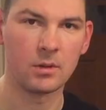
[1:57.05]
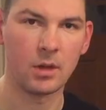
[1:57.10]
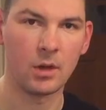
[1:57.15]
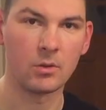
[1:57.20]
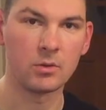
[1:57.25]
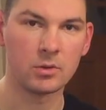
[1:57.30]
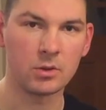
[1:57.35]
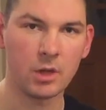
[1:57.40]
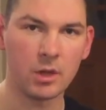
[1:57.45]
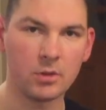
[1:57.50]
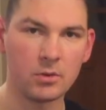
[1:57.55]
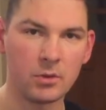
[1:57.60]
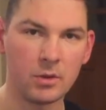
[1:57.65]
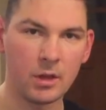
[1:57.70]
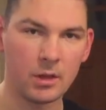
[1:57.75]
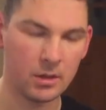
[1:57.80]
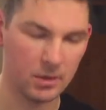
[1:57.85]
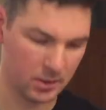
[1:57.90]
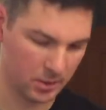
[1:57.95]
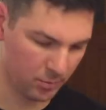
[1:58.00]
I was trying to
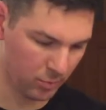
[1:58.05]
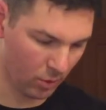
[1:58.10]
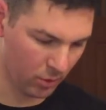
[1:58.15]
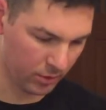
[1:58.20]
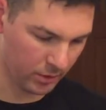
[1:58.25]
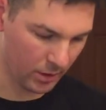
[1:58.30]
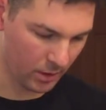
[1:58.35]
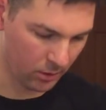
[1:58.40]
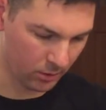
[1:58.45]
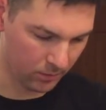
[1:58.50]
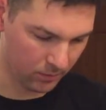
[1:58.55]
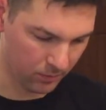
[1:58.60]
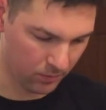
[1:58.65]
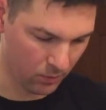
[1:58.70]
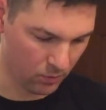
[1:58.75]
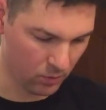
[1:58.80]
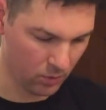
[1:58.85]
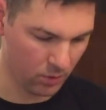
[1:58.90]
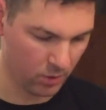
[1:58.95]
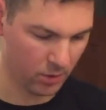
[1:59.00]
get this bolt out
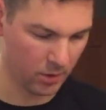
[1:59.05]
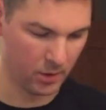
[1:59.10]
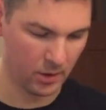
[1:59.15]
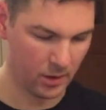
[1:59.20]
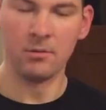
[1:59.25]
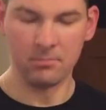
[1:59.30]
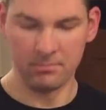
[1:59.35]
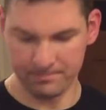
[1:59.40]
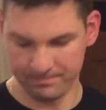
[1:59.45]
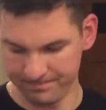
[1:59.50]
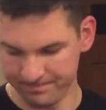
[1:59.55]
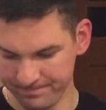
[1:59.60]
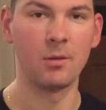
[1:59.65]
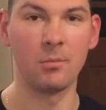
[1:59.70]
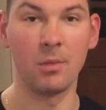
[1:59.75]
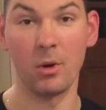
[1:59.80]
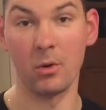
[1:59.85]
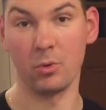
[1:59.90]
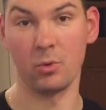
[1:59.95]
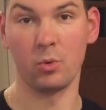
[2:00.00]
for
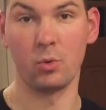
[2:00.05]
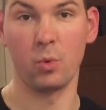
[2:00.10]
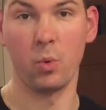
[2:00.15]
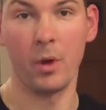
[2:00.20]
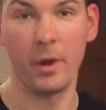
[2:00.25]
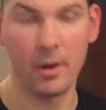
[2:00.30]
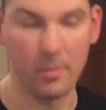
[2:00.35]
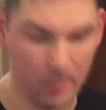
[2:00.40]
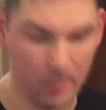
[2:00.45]
about 20